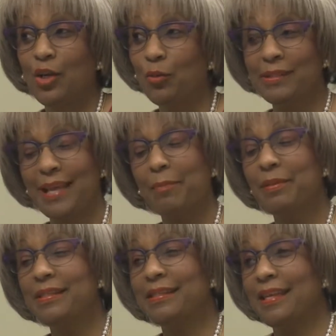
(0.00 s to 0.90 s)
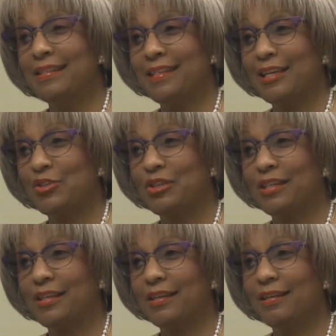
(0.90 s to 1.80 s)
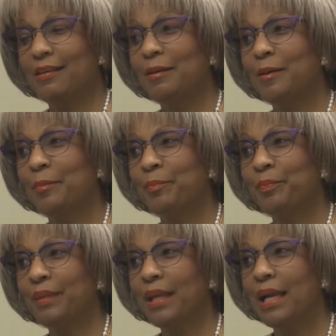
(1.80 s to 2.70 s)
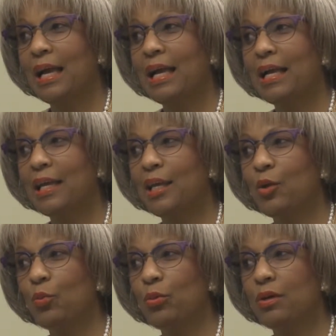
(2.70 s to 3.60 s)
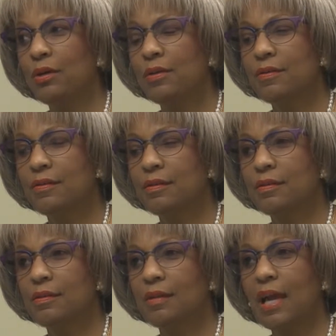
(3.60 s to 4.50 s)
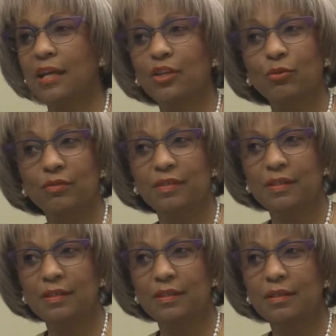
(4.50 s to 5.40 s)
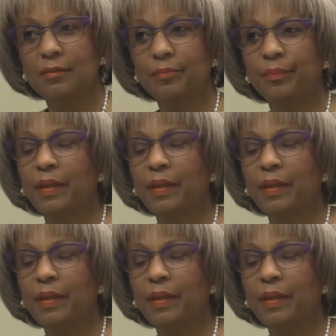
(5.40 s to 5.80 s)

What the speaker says: It was happenstance, actually. I was at university,